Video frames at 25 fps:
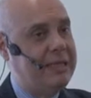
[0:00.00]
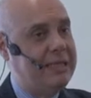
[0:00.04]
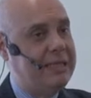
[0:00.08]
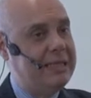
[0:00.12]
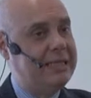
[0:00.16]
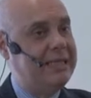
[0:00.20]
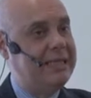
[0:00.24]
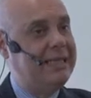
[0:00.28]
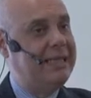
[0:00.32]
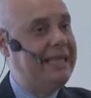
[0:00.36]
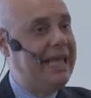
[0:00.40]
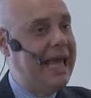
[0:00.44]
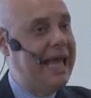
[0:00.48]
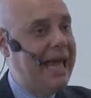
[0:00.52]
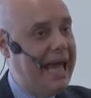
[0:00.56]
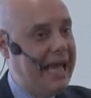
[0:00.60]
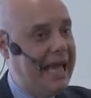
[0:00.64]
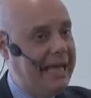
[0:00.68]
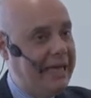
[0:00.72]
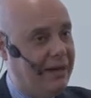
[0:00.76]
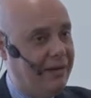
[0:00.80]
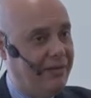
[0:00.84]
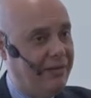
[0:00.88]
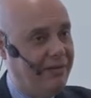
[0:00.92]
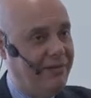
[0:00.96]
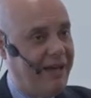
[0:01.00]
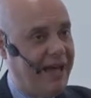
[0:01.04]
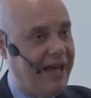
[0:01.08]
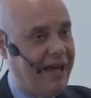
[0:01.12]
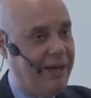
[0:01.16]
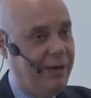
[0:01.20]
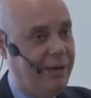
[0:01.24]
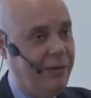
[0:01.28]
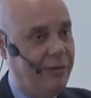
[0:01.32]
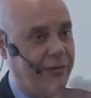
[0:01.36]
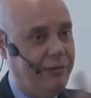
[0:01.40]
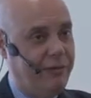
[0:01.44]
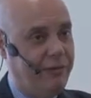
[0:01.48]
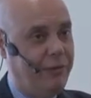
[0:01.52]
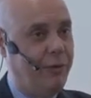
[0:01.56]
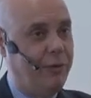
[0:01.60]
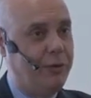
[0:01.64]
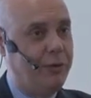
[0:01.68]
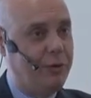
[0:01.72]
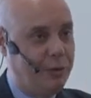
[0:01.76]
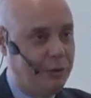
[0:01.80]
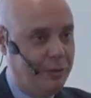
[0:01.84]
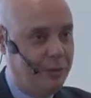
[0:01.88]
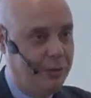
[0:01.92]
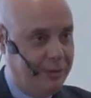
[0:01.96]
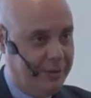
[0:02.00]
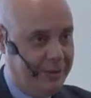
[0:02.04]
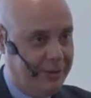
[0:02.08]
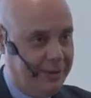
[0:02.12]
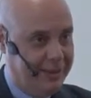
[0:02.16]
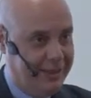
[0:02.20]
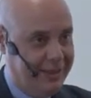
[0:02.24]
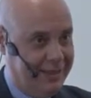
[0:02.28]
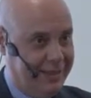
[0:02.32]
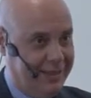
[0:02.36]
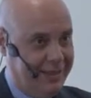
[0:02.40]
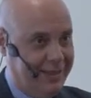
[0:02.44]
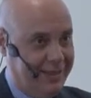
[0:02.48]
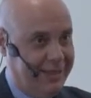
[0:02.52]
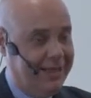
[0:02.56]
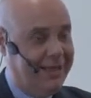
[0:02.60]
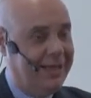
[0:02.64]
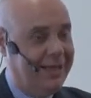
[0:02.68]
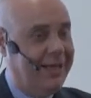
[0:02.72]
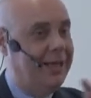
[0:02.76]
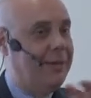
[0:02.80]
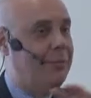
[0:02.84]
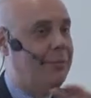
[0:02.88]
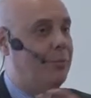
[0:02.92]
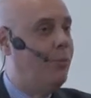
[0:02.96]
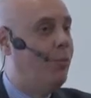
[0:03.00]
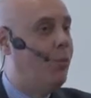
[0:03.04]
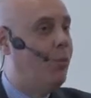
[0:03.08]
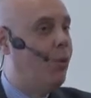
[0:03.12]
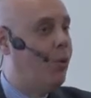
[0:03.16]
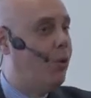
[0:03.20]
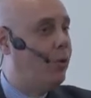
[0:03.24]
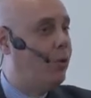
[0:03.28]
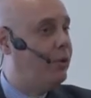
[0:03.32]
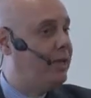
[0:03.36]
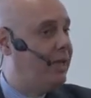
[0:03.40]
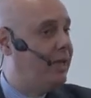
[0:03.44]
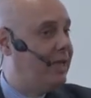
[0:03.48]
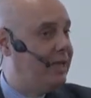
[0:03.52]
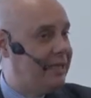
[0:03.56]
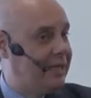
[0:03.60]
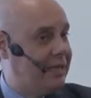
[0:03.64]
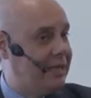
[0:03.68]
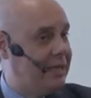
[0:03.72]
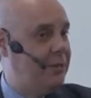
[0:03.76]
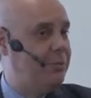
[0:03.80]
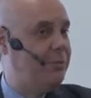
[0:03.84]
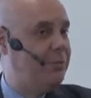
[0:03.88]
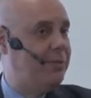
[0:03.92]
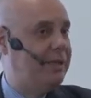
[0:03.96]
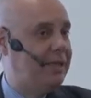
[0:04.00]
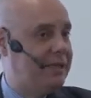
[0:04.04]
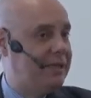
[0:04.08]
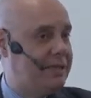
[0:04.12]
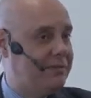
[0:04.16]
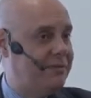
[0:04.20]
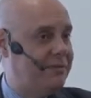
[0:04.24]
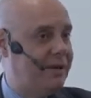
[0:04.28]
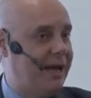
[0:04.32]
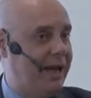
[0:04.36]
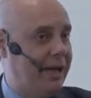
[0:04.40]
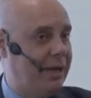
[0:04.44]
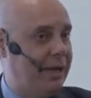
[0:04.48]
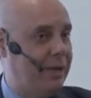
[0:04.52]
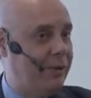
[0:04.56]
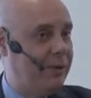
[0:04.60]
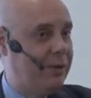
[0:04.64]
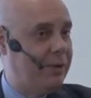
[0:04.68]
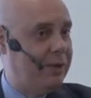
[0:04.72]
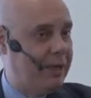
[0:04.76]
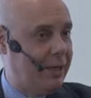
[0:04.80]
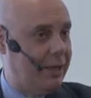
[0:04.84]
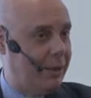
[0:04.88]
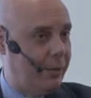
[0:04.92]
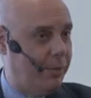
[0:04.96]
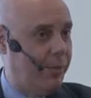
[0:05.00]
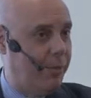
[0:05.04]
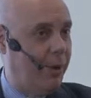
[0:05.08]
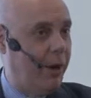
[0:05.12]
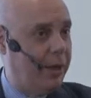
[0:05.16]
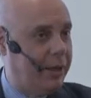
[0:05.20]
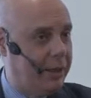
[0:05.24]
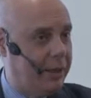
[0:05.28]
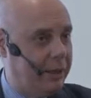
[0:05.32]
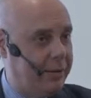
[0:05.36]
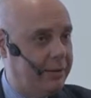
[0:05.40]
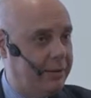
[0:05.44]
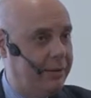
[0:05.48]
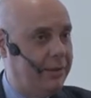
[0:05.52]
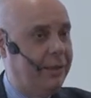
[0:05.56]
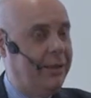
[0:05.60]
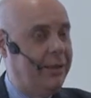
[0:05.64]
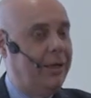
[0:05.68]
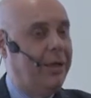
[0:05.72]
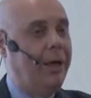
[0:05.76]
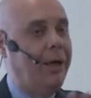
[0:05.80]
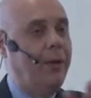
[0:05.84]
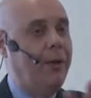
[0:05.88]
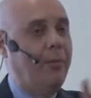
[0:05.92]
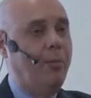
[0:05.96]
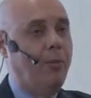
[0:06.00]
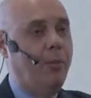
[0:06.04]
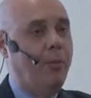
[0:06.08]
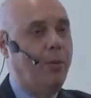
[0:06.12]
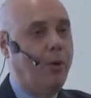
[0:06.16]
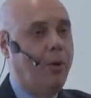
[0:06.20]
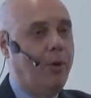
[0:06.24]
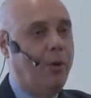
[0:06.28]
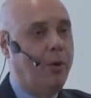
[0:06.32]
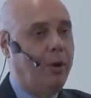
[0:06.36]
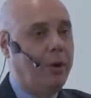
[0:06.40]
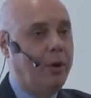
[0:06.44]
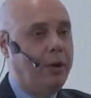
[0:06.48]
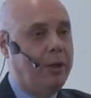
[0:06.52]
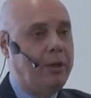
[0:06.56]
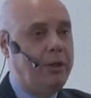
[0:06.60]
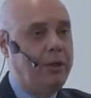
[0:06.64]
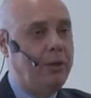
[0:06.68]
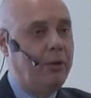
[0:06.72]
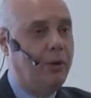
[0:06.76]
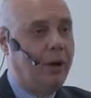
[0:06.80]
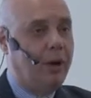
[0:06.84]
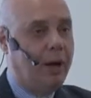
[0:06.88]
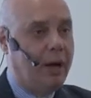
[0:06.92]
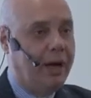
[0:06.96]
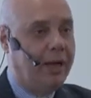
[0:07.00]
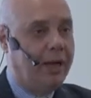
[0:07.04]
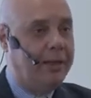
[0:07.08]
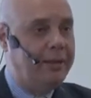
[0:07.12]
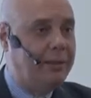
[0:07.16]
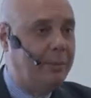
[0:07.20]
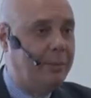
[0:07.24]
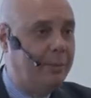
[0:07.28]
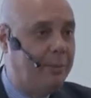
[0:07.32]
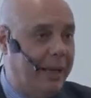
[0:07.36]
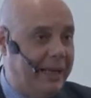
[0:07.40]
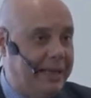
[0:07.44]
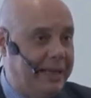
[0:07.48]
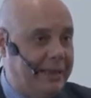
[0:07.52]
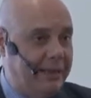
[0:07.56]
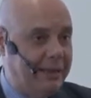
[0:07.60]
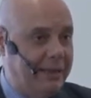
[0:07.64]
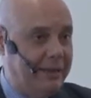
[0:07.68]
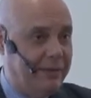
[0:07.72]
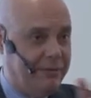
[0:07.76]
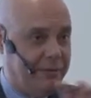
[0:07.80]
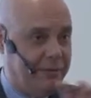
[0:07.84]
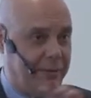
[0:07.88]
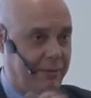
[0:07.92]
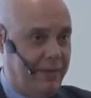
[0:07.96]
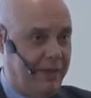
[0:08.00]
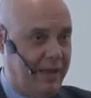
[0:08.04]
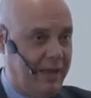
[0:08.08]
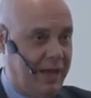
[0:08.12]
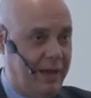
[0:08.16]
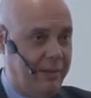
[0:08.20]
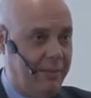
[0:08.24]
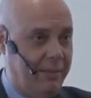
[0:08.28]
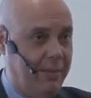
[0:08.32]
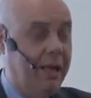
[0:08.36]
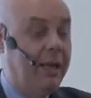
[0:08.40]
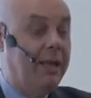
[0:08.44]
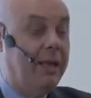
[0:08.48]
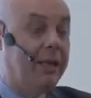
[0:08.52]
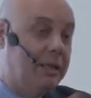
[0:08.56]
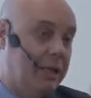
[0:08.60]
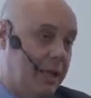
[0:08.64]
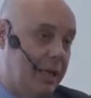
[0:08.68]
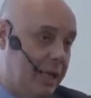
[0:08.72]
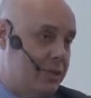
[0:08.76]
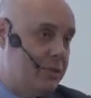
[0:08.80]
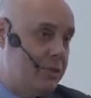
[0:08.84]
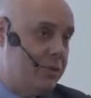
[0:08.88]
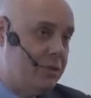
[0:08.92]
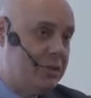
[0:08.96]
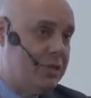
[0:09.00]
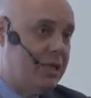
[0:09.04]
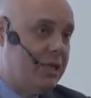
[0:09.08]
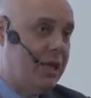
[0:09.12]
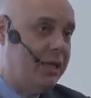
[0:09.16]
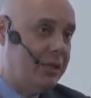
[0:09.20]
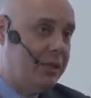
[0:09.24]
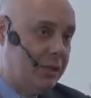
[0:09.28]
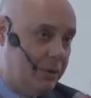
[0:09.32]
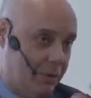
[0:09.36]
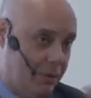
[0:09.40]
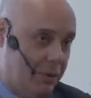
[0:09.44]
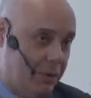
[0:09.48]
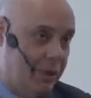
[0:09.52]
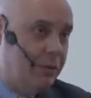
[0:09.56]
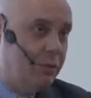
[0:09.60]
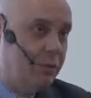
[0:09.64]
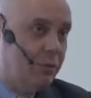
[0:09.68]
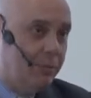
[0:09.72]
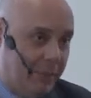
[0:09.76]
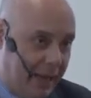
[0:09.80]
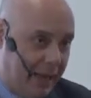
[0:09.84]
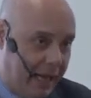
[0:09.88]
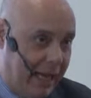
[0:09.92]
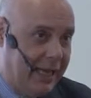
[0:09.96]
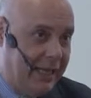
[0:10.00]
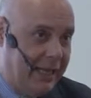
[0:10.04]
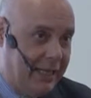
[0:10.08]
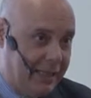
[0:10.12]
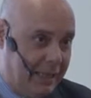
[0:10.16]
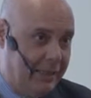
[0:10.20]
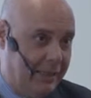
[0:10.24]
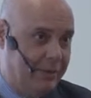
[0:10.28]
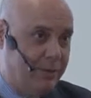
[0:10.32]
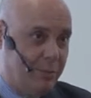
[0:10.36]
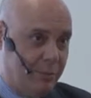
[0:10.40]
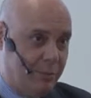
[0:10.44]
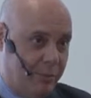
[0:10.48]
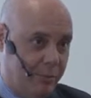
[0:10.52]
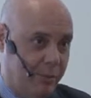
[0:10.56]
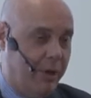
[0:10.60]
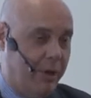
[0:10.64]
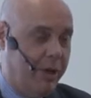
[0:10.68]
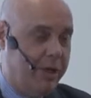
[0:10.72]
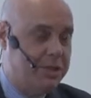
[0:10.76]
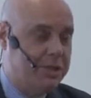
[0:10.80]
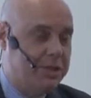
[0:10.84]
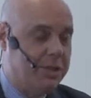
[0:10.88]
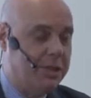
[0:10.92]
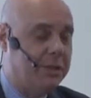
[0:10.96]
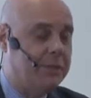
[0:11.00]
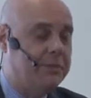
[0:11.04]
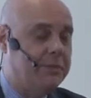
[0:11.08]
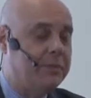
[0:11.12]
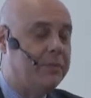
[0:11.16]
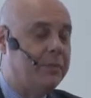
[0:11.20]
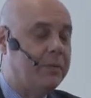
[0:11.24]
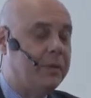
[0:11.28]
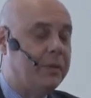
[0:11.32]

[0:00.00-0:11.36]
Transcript: is their value for you, and more they keep this value in their pocket, and more you are depending from them, and as you said, you need to pay in terms of margin.